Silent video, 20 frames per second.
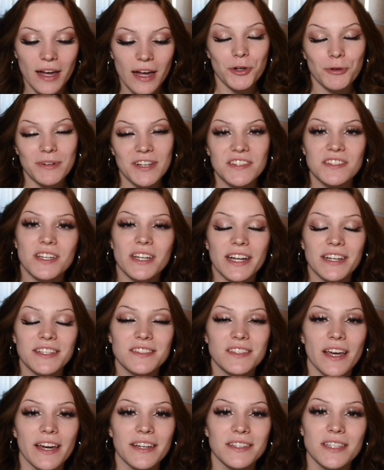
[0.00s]
The reason I
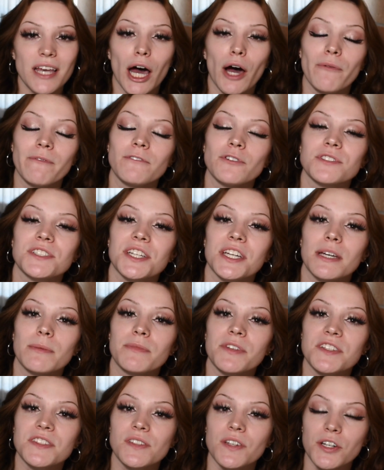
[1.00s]
say it's helpful to keep
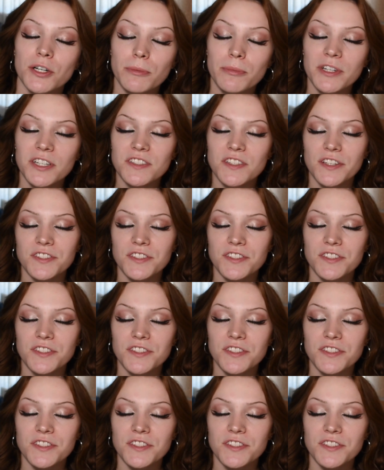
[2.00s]
the syllabus